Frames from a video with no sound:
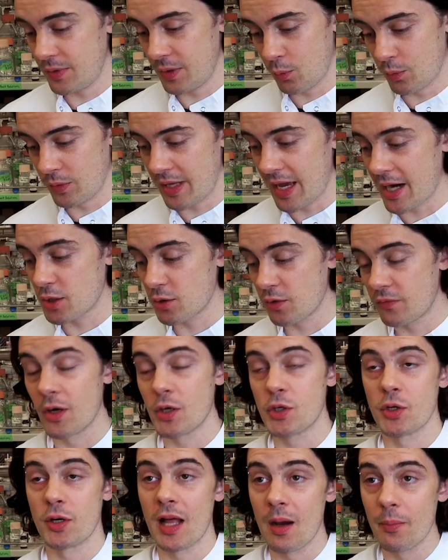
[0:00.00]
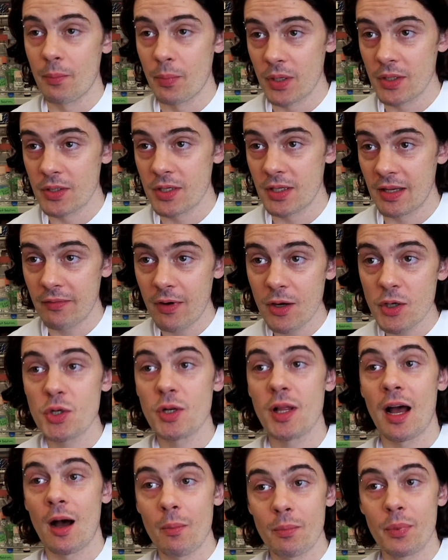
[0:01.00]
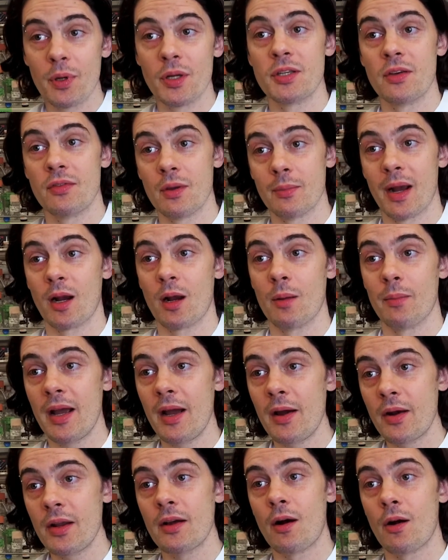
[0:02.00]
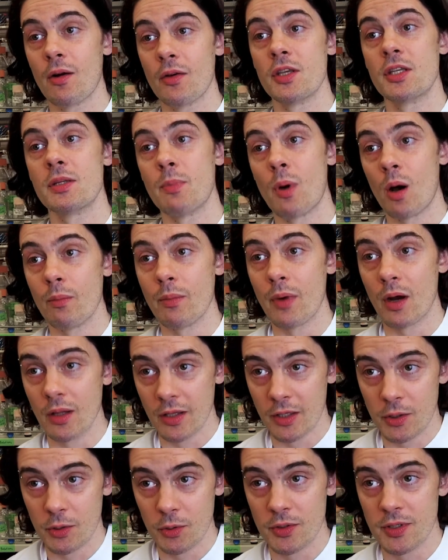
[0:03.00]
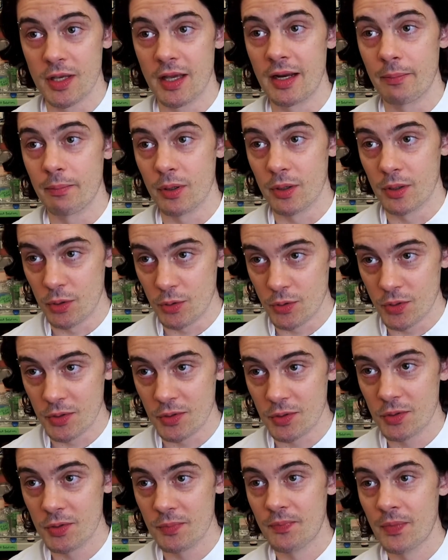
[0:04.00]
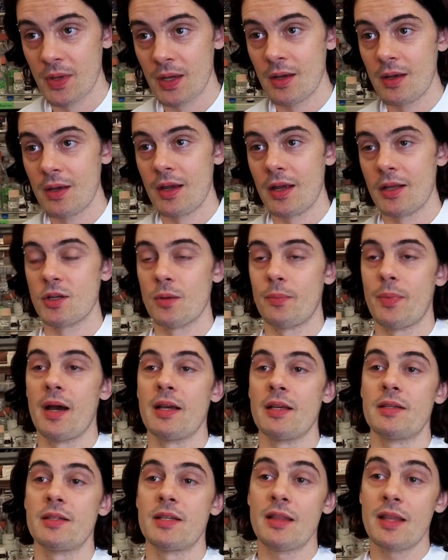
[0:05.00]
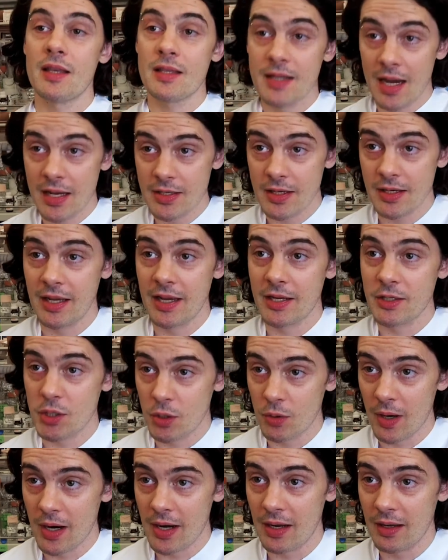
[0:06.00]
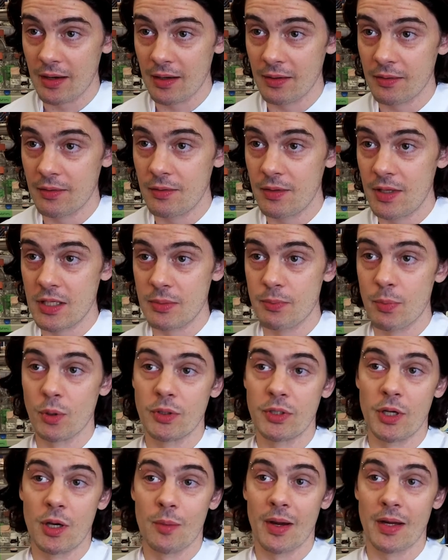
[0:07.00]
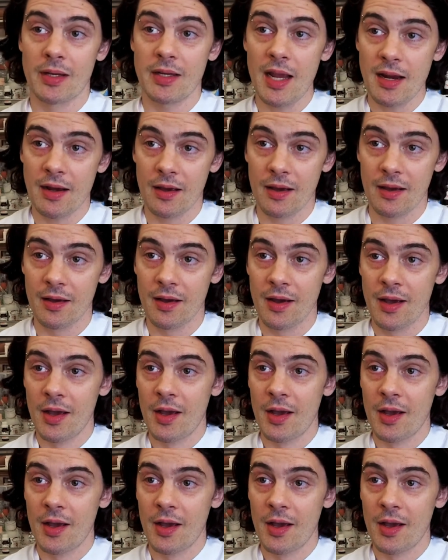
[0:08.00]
the actual functional outputs. And the functional outputs of the microbiota are the small molecules that it produces. And so by synthesizing and integrating these multi-omic data,